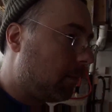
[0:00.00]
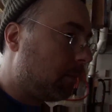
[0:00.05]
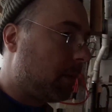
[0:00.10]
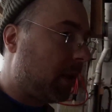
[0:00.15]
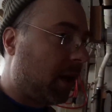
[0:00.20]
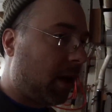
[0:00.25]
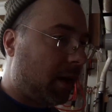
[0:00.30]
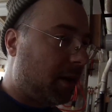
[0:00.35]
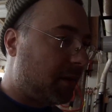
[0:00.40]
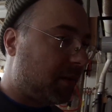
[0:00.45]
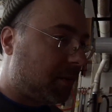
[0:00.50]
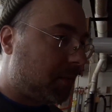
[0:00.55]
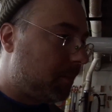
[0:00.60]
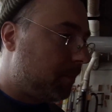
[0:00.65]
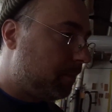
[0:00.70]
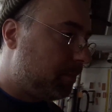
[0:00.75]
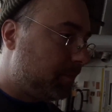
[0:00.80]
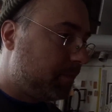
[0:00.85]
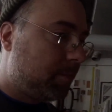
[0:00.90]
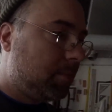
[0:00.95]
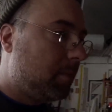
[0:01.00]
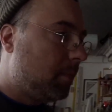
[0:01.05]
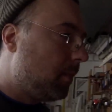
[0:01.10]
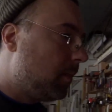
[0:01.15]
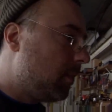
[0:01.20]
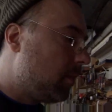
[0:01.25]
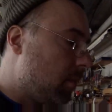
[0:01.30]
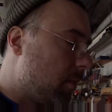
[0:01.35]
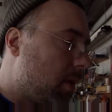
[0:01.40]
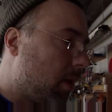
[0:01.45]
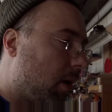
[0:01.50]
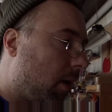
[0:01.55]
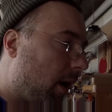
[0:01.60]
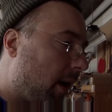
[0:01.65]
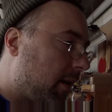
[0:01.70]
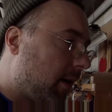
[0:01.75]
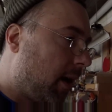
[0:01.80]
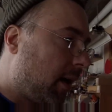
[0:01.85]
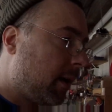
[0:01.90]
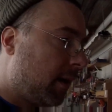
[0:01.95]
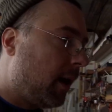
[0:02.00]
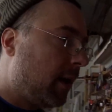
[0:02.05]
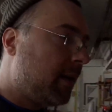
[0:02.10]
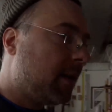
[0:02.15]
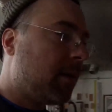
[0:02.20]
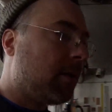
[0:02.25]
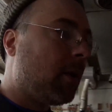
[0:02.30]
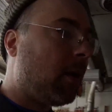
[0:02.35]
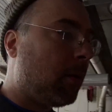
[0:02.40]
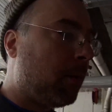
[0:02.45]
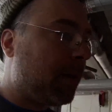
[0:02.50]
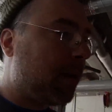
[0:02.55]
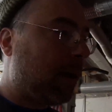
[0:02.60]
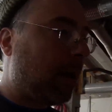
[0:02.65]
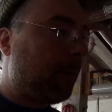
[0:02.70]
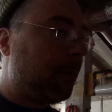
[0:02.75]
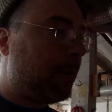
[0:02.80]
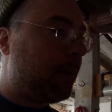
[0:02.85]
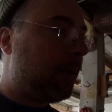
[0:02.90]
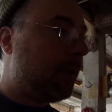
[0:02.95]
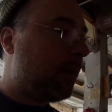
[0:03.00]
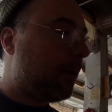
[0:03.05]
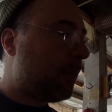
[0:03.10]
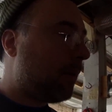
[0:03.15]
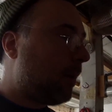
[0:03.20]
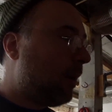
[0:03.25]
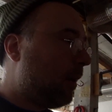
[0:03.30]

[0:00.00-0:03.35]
because I didn't know what that would do.